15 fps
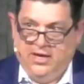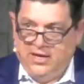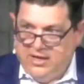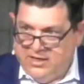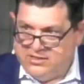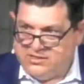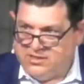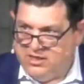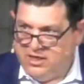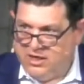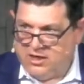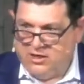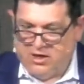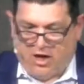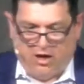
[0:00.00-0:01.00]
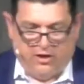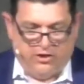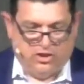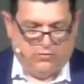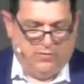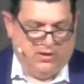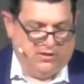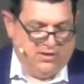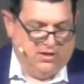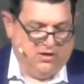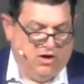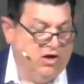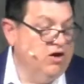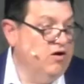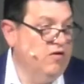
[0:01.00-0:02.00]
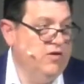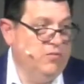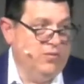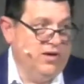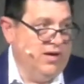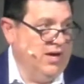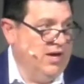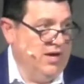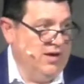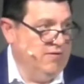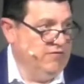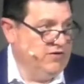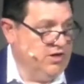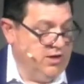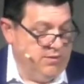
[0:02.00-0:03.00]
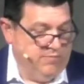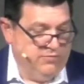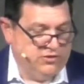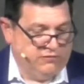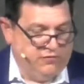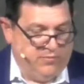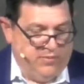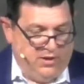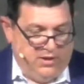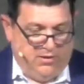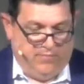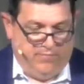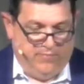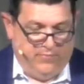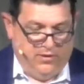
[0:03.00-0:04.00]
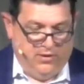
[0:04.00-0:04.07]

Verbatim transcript: It is the acknowledgement that all that we have comes from Him